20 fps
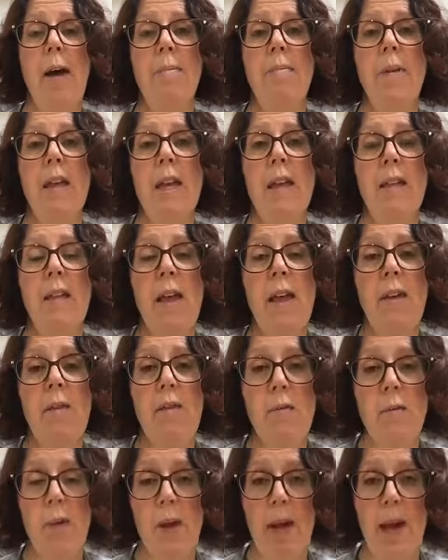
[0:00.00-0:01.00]
because
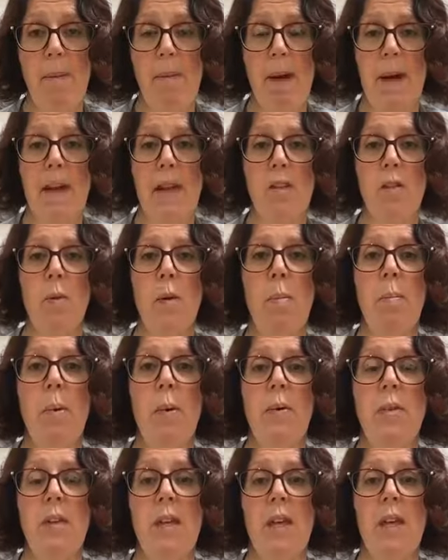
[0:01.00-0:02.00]
if we get back into our
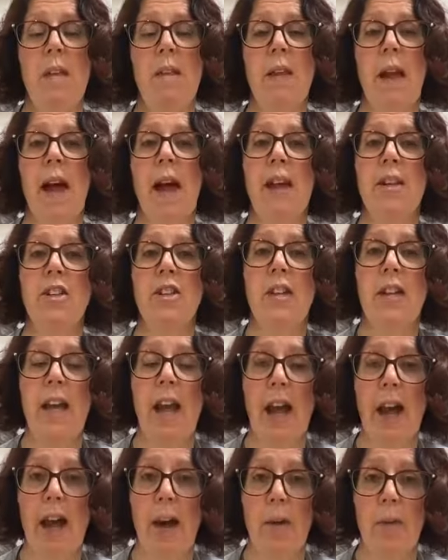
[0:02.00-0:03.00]
bodies, that actually
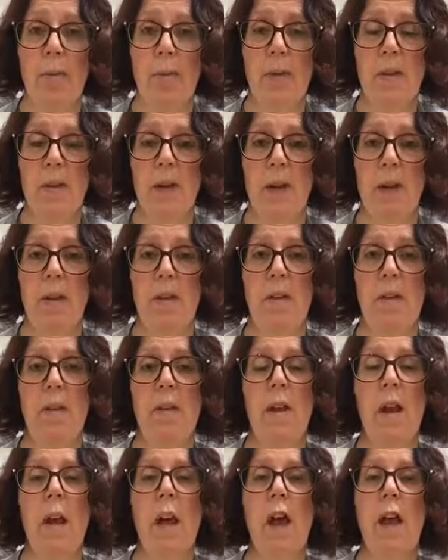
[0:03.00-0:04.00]
helps
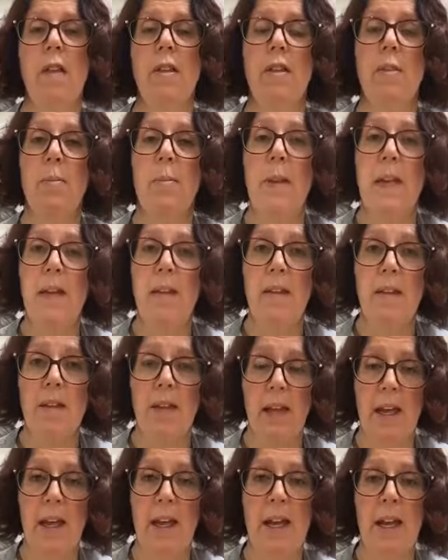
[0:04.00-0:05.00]
us to be
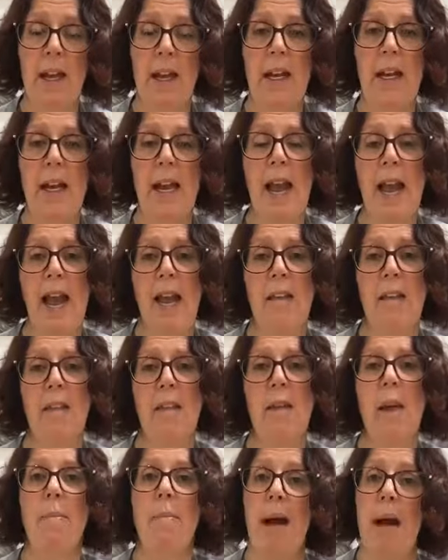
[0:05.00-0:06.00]
thinking
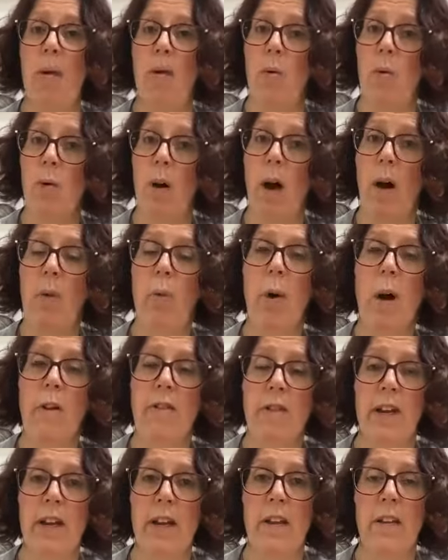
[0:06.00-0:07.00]
less about all our
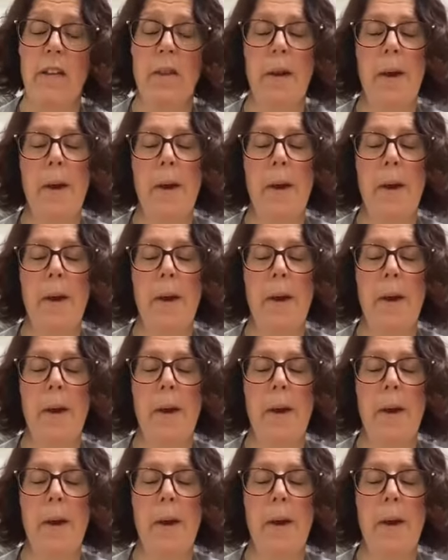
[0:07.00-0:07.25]
worries.